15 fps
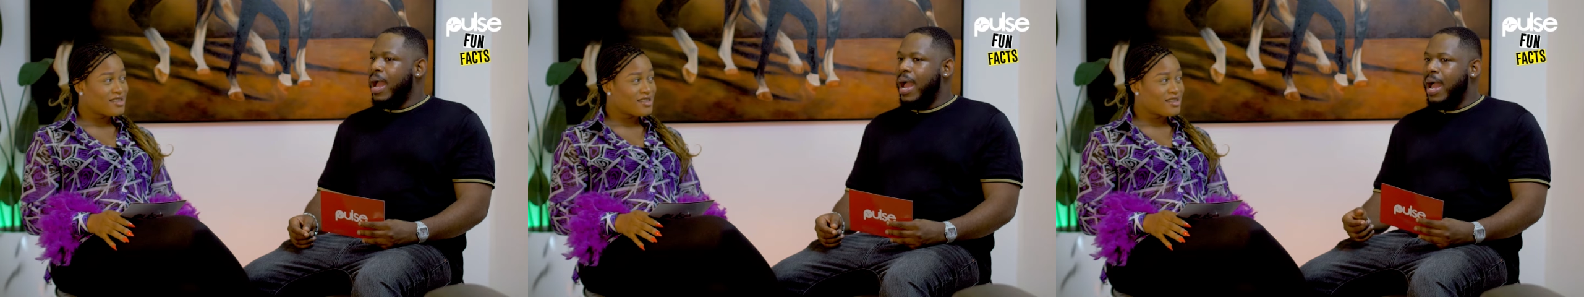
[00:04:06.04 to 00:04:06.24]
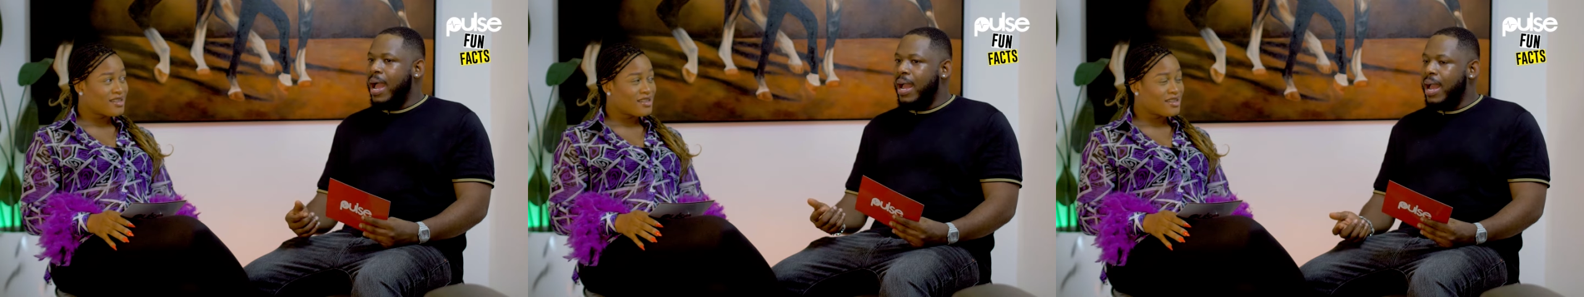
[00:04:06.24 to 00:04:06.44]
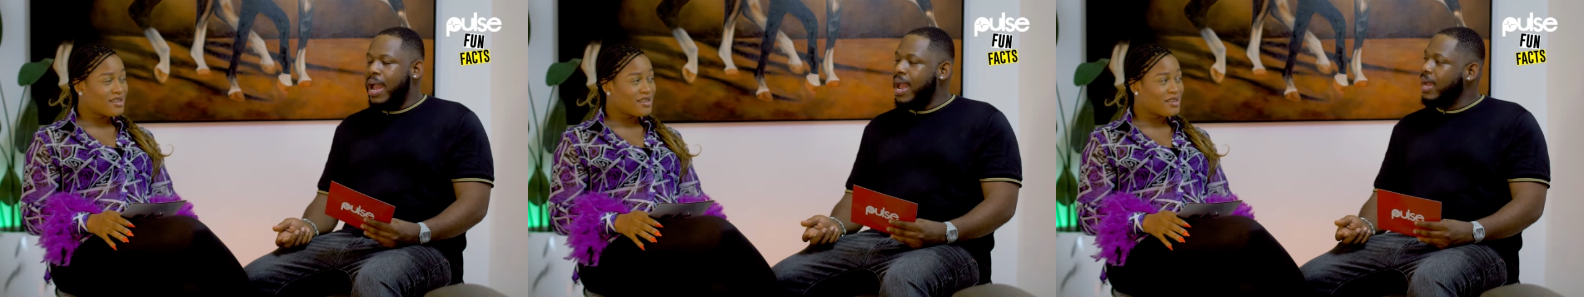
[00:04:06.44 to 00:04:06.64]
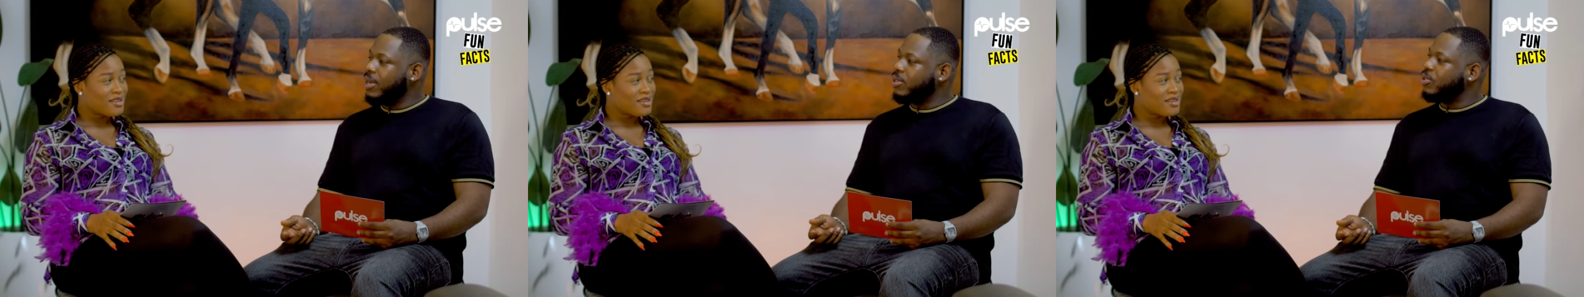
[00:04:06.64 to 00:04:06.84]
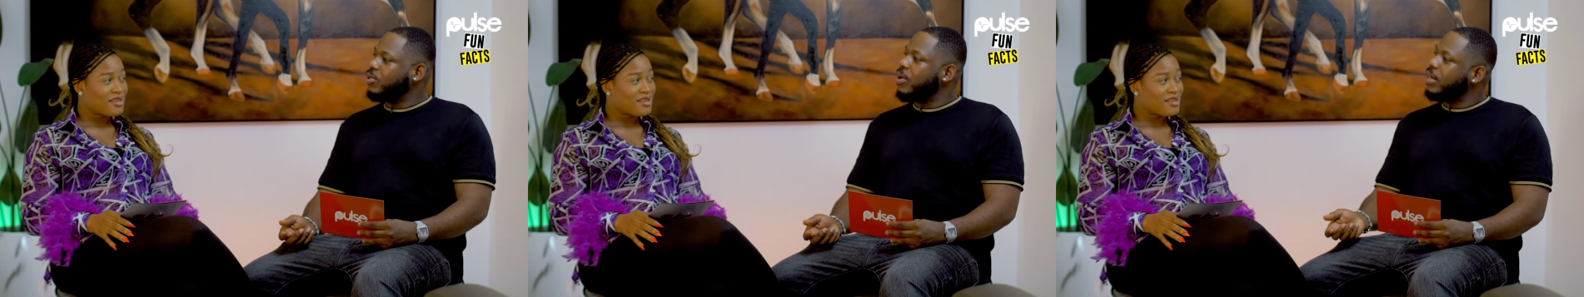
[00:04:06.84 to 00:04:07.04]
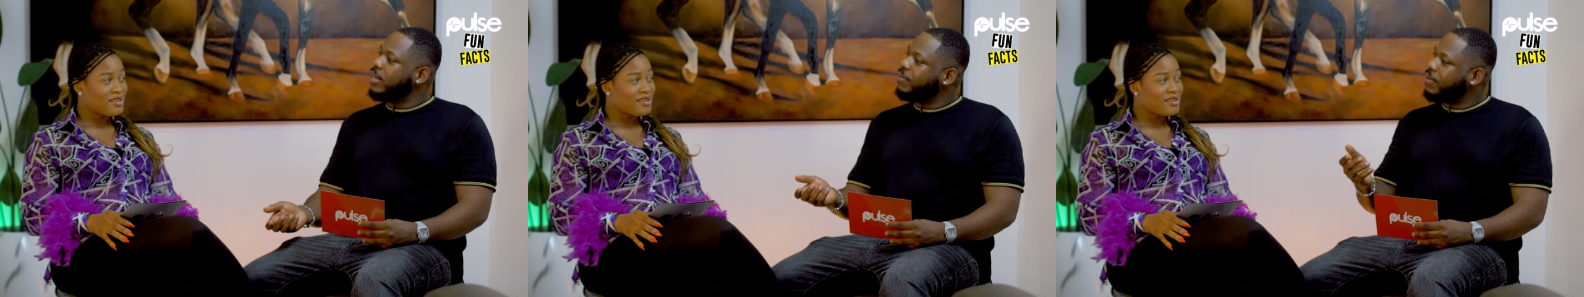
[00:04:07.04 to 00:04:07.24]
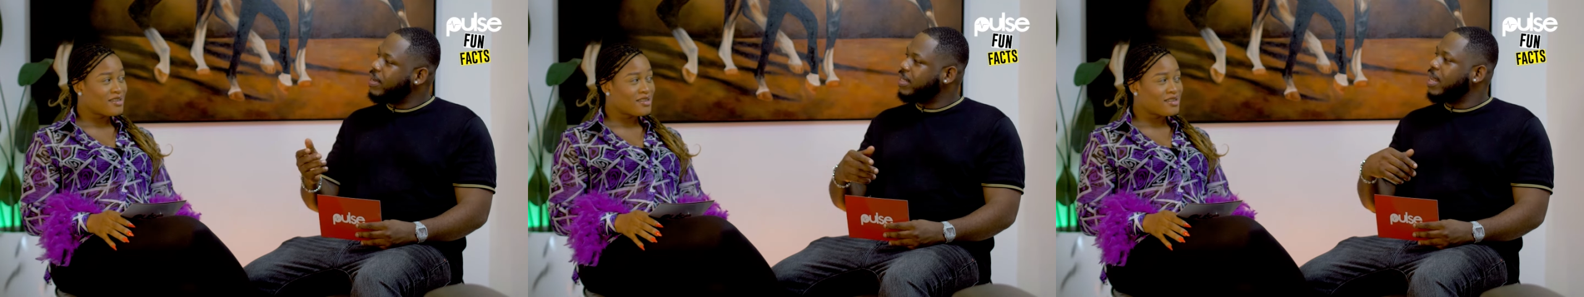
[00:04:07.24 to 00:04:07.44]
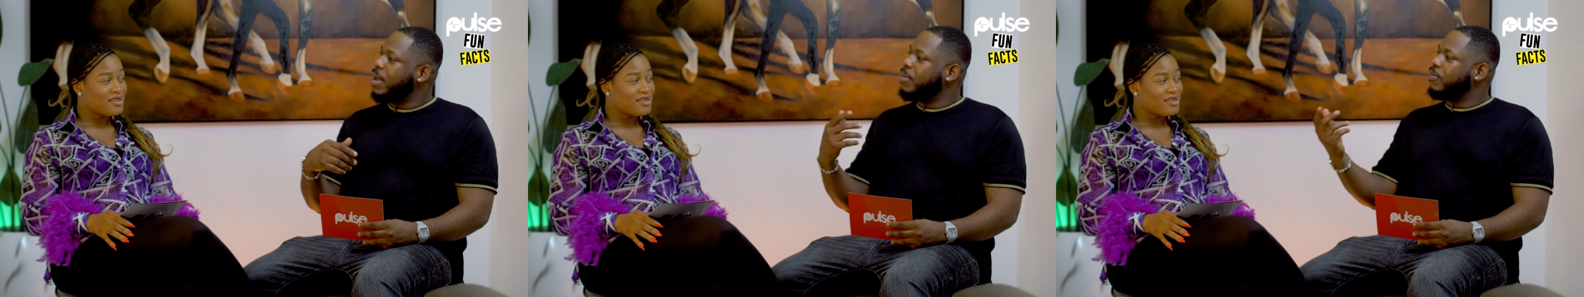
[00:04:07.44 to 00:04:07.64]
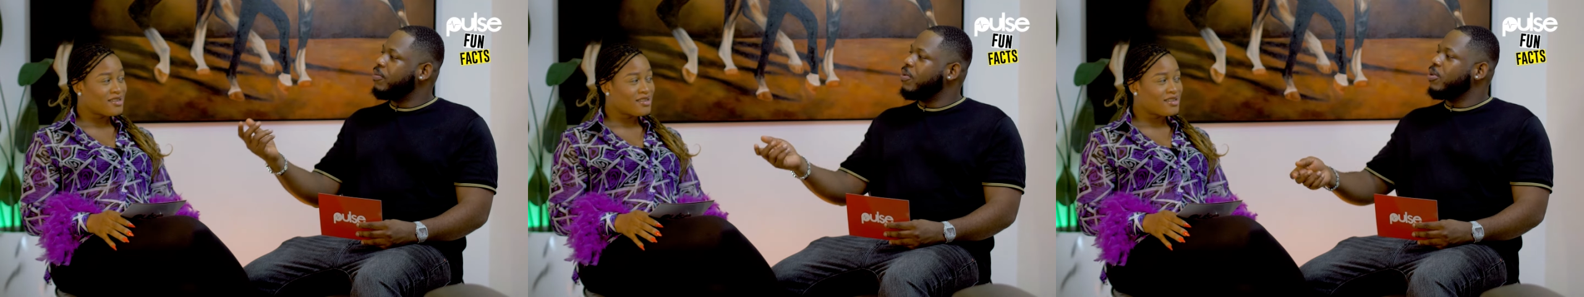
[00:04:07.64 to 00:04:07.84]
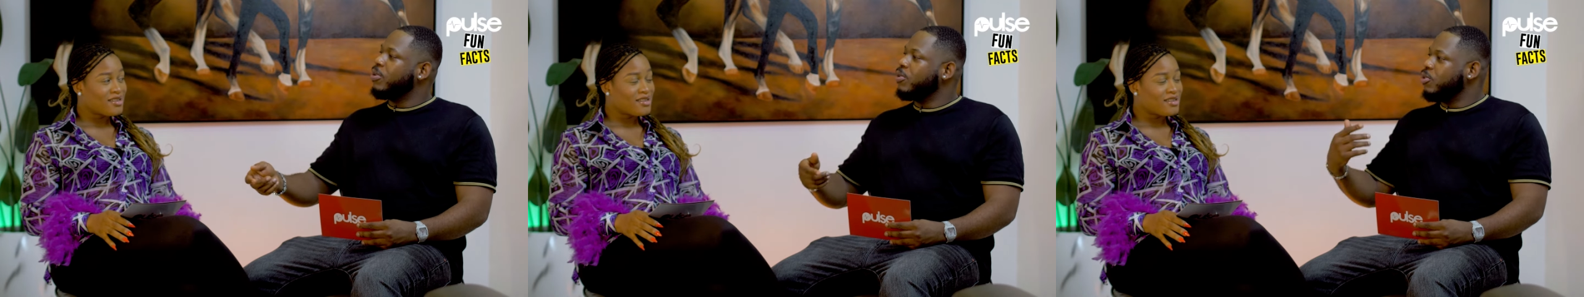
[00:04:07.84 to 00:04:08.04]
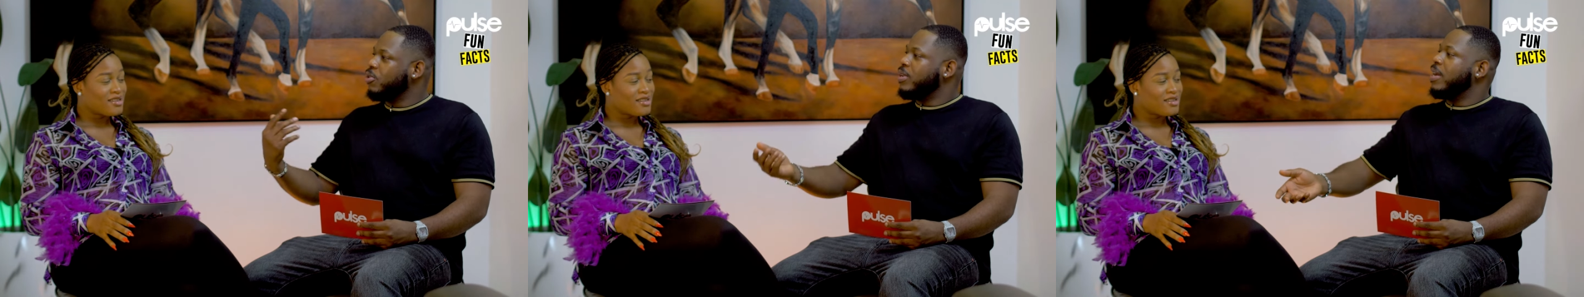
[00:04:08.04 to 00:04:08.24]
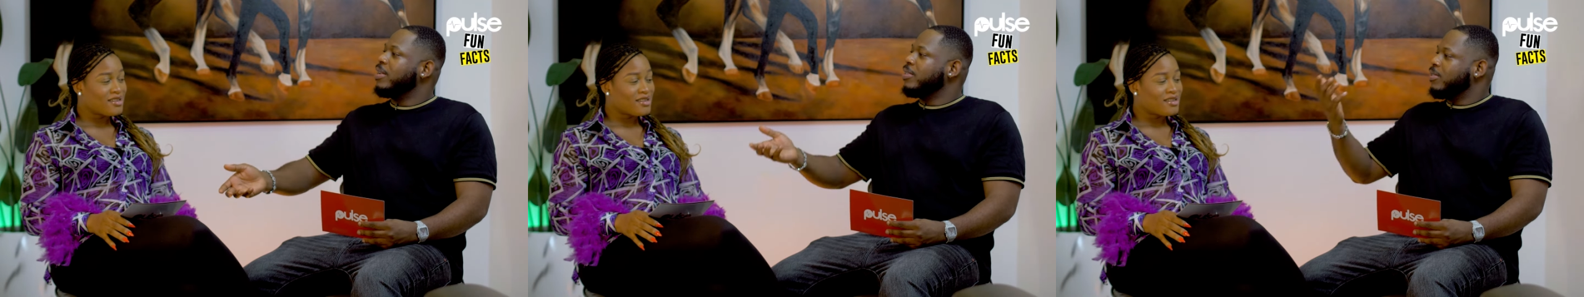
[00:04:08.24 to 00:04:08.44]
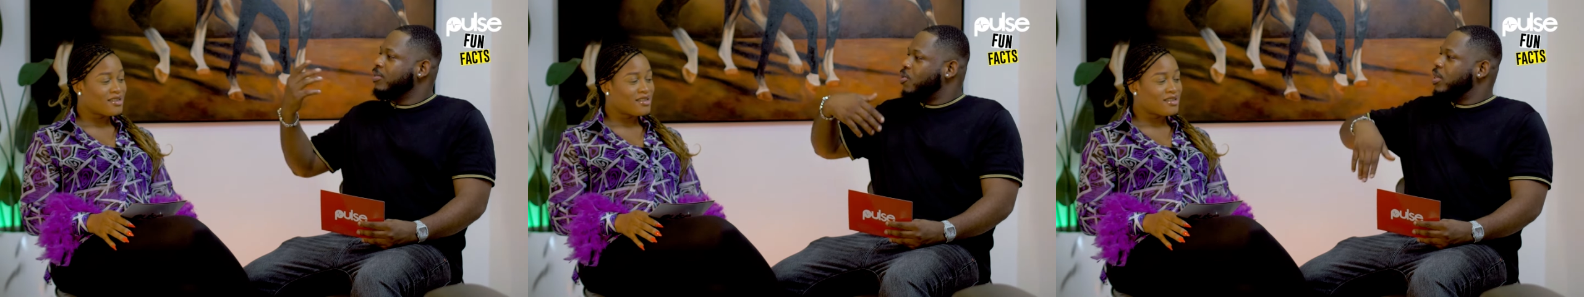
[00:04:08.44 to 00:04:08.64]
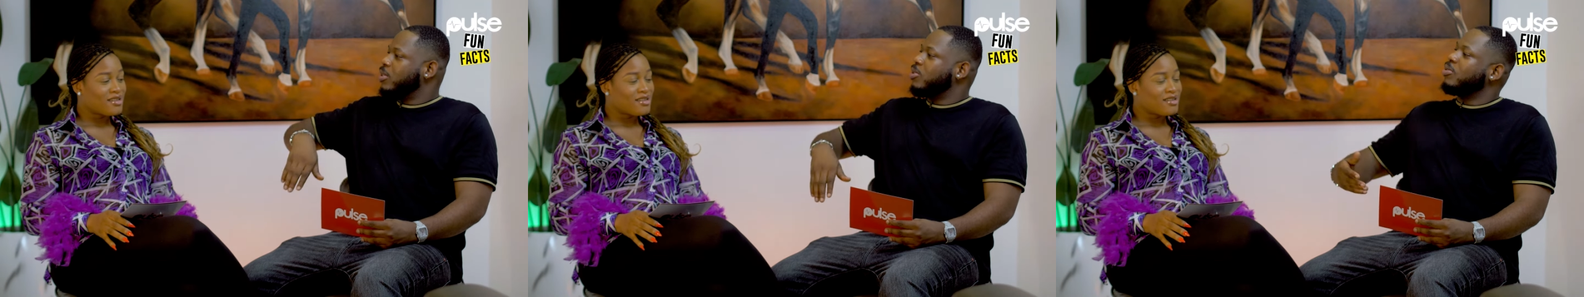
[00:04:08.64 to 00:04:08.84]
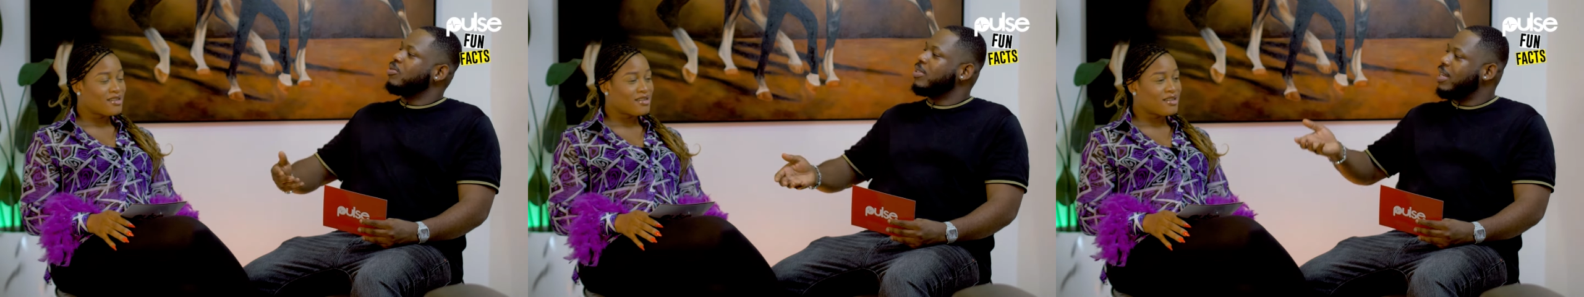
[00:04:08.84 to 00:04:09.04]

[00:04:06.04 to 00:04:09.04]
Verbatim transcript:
Speaker 1: I, I asked you out the first time before you, you now went to